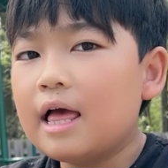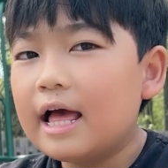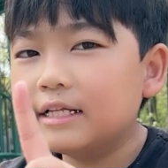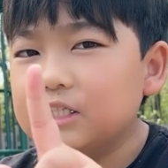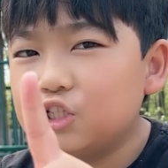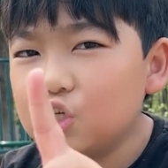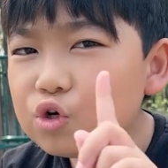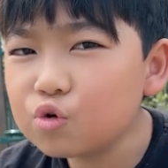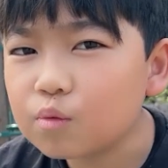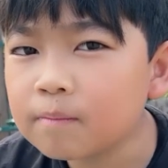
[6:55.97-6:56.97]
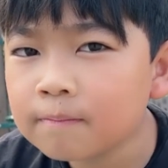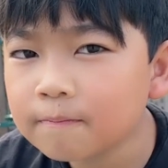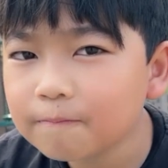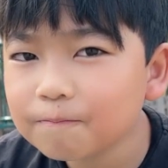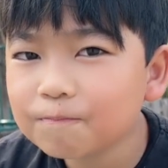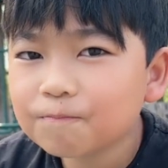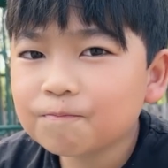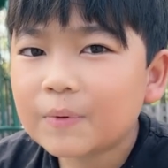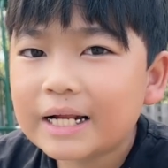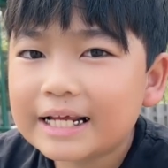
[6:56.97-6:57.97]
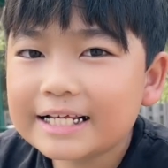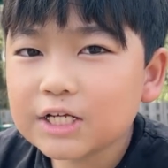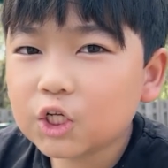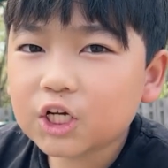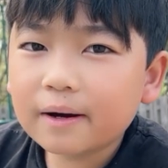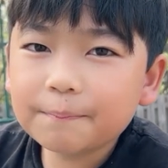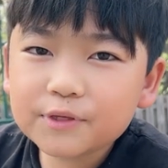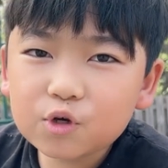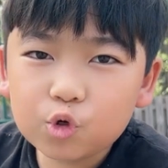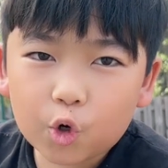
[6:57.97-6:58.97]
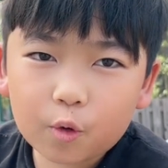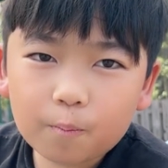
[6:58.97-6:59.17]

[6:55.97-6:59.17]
And Zoom is on the computer,